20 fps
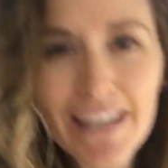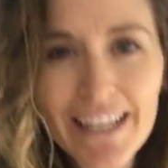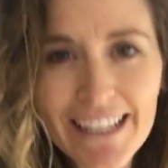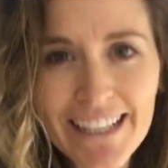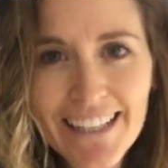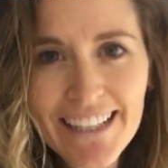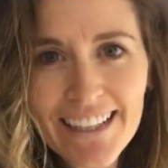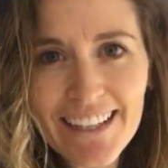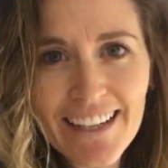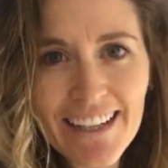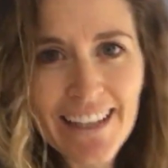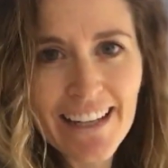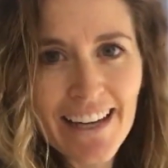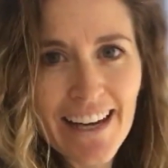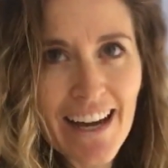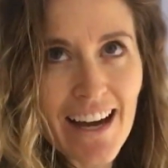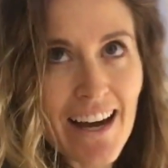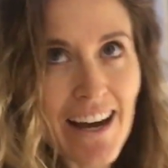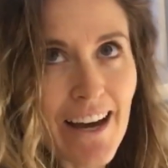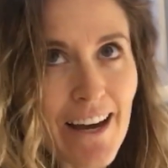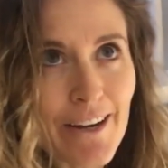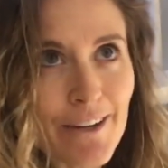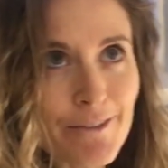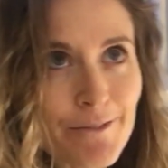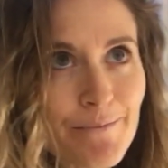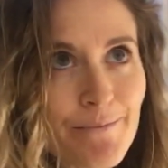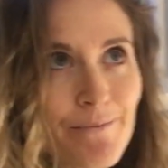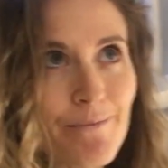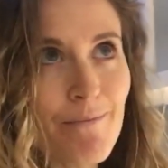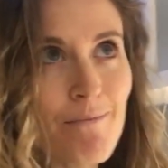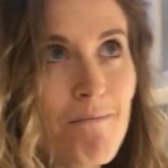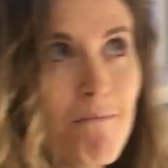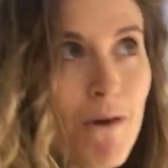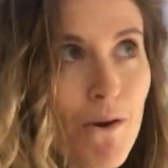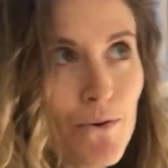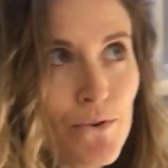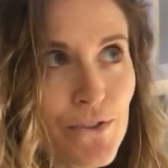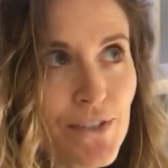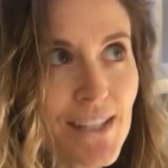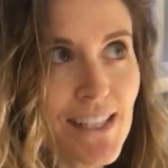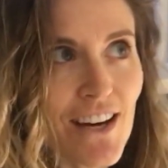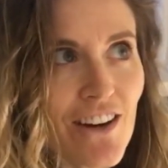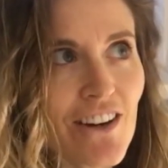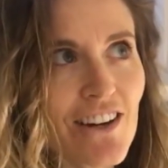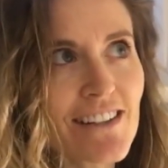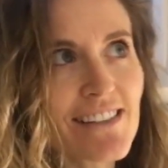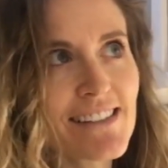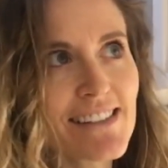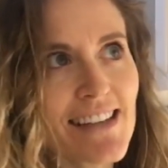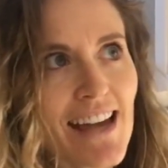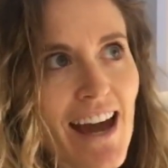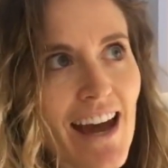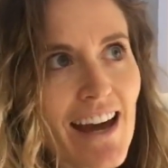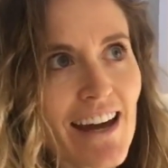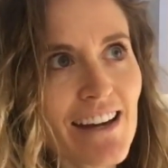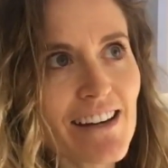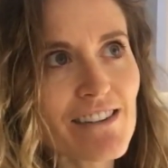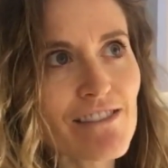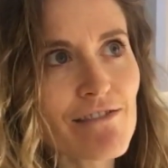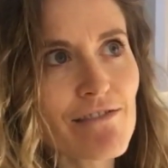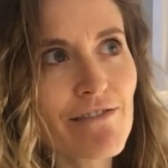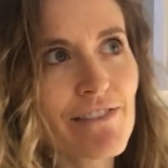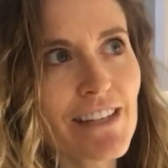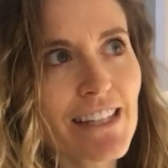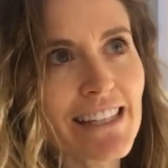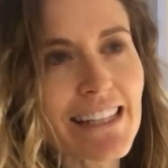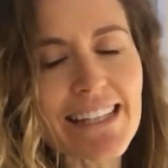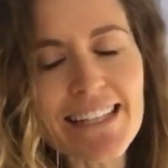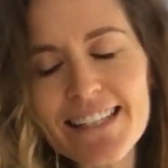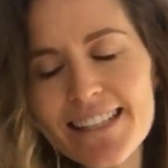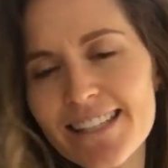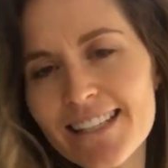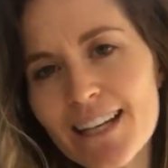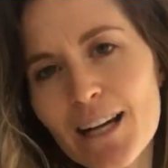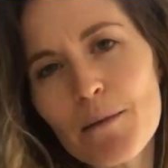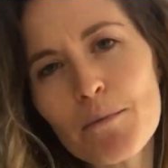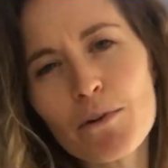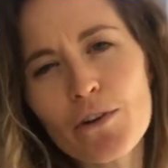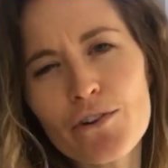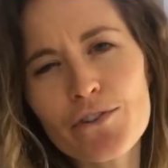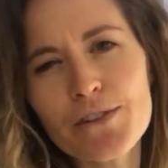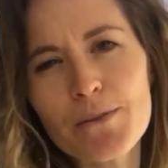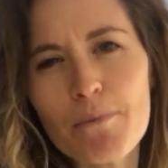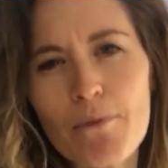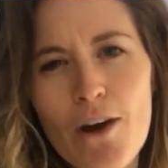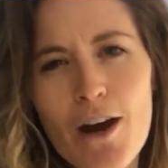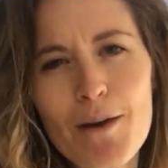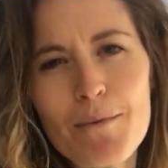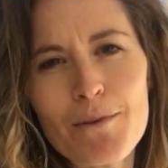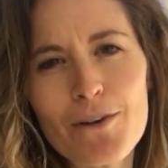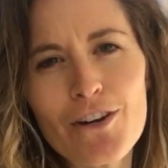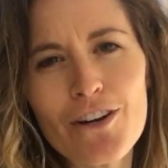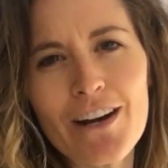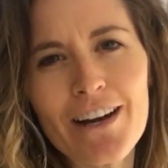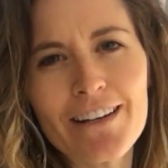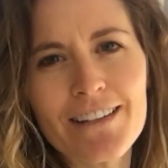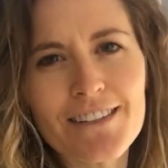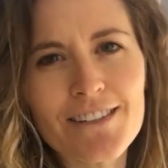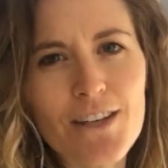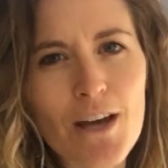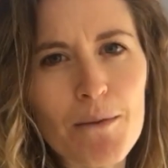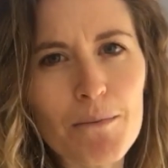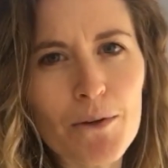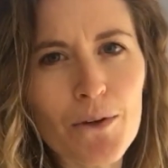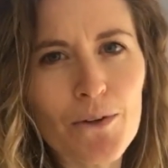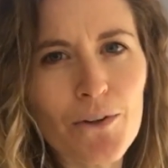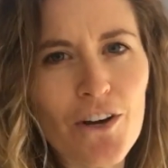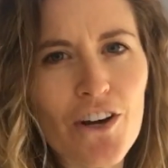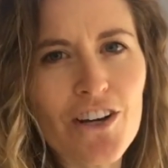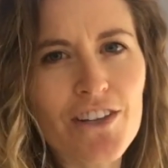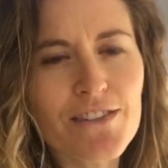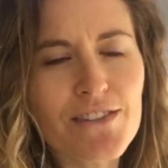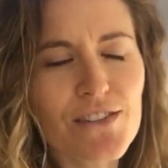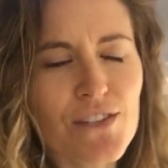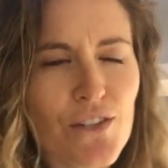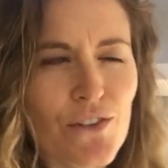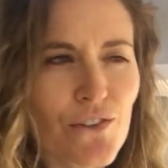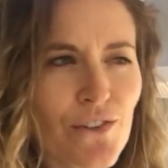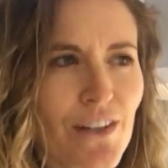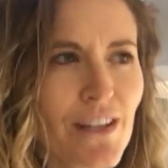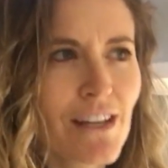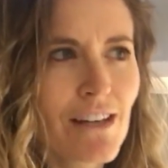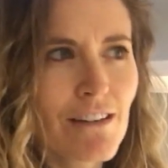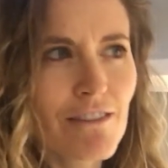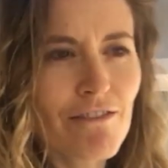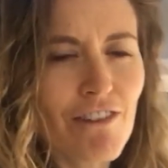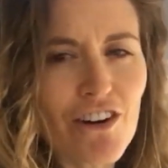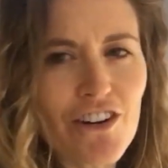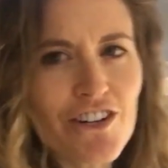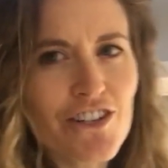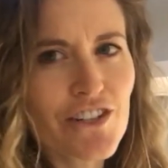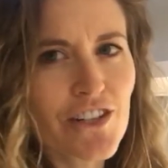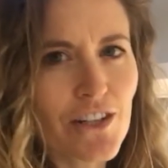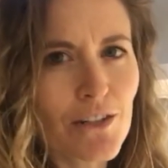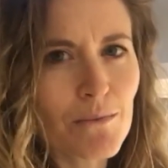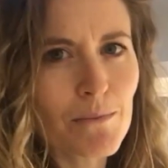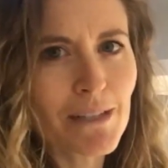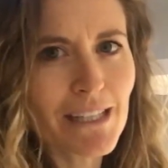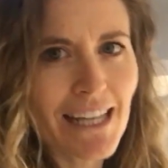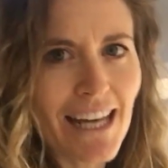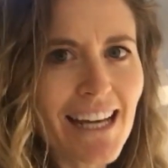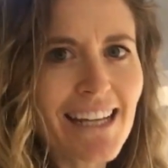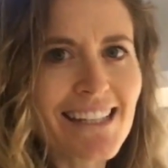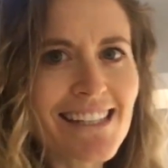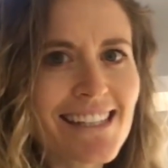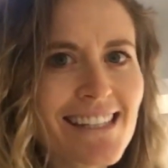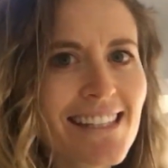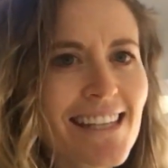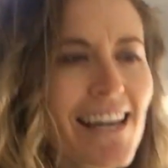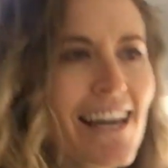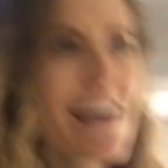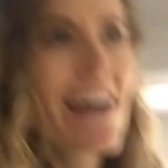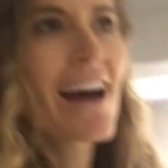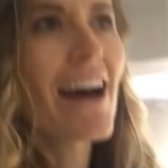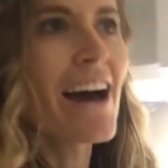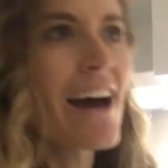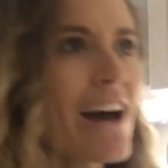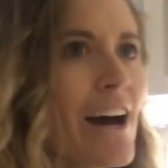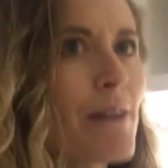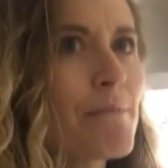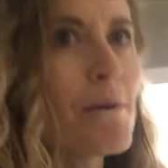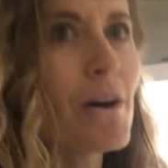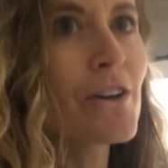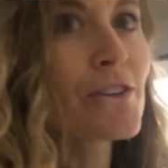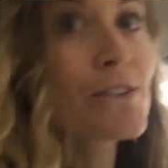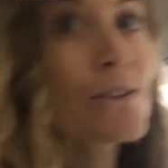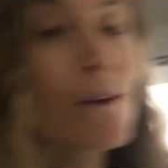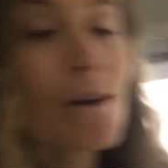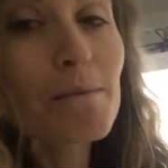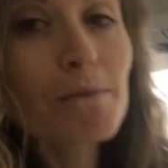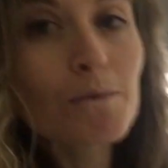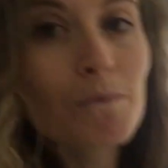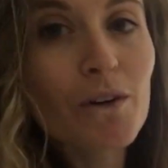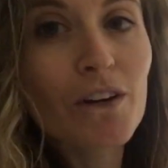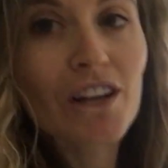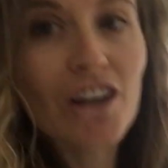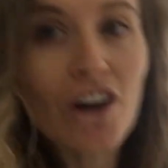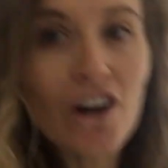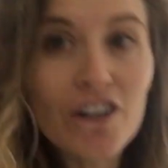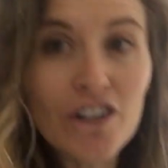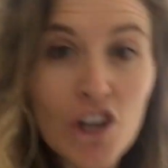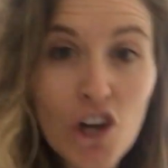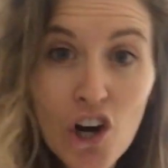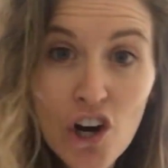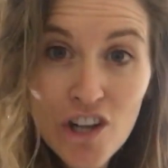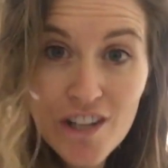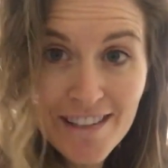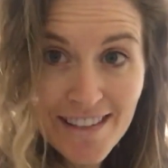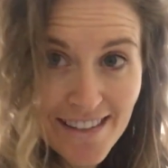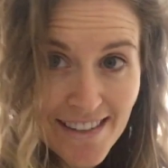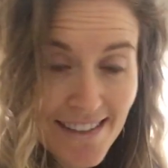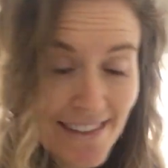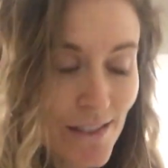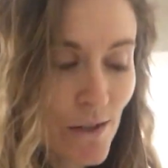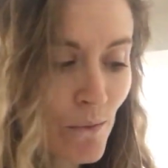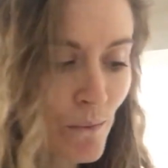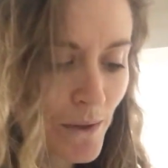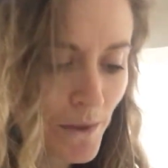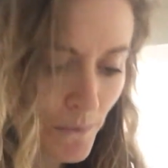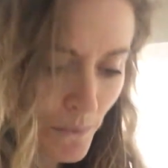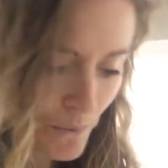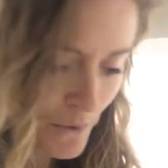ready. Um, most areas have at least a couple coats of primer and a top coat on. So varnishing will be next. Um, also, I've been working on curtains. So we